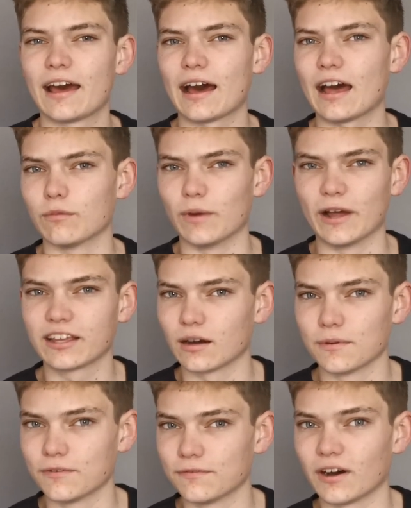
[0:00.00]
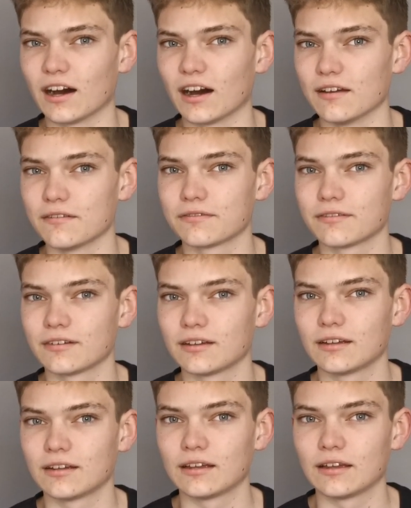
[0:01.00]
and waking up at 5.
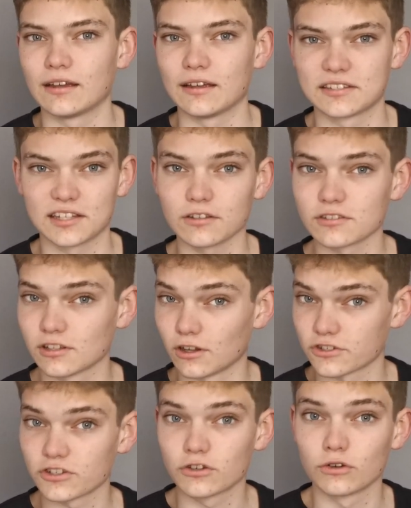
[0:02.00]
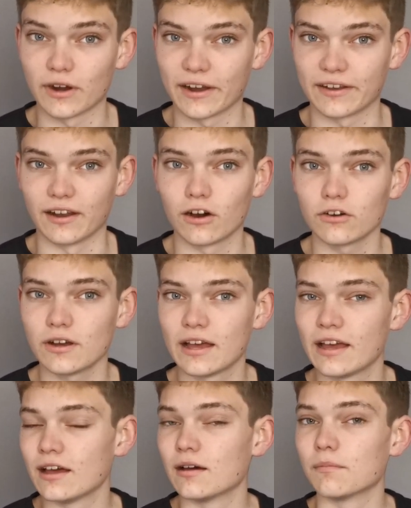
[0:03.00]
Sounds logical right now,
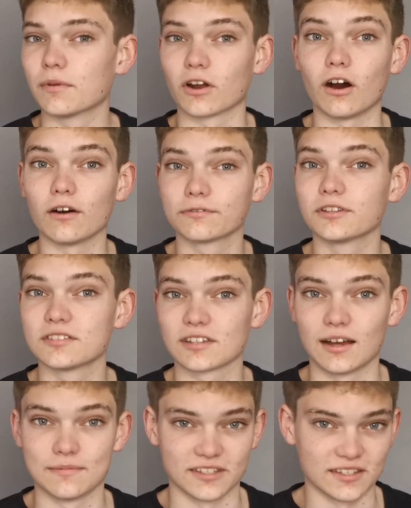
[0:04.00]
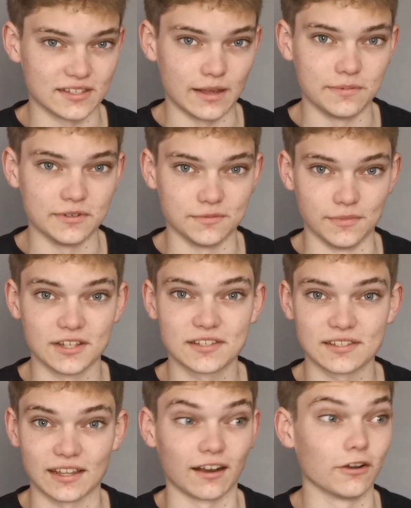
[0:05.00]
but oftentimes this step is
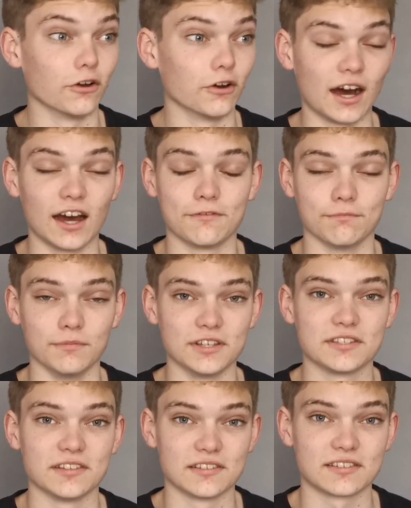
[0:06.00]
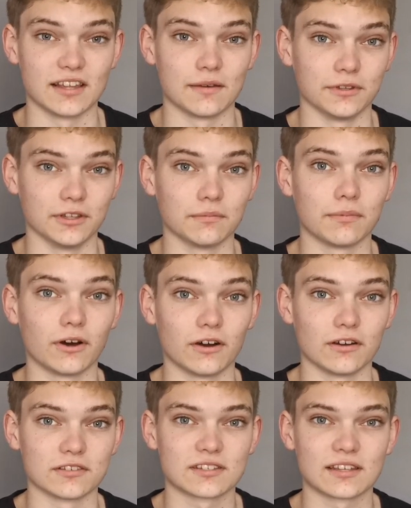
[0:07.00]
missed, and I know I've missed this step in the
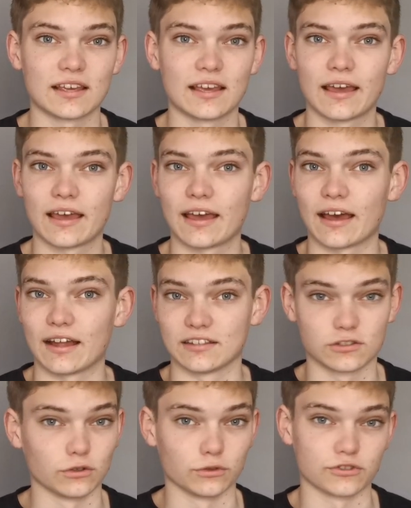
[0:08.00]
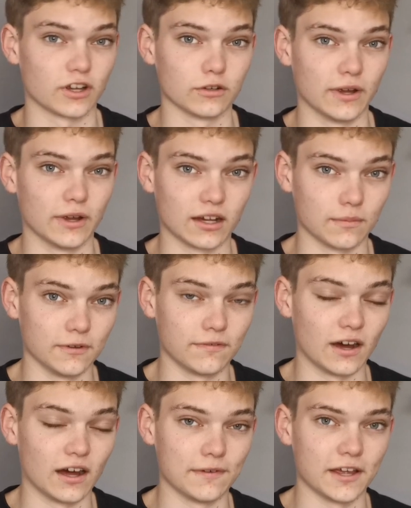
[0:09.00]
past and still try to wake up at
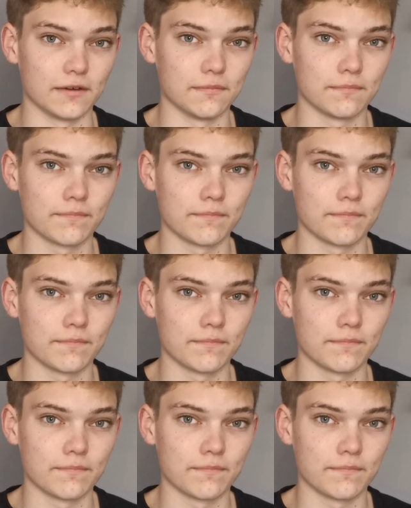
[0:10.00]
5 a.m.